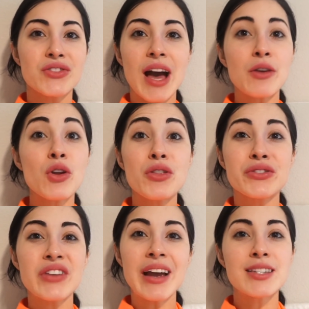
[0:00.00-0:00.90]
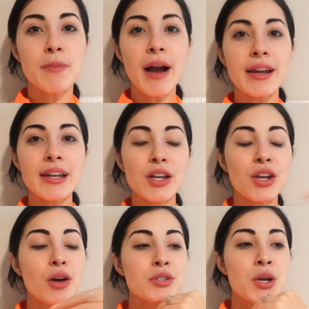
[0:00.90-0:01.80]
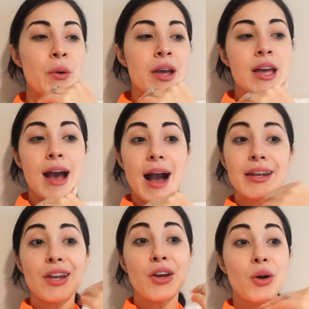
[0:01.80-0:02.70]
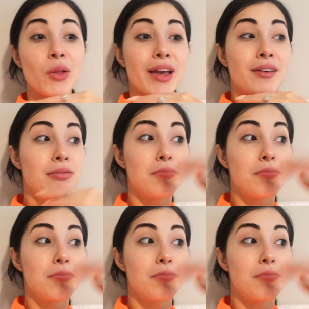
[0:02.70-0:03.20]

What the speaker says: I don't know the science behind it, you know, so I didn't know, like,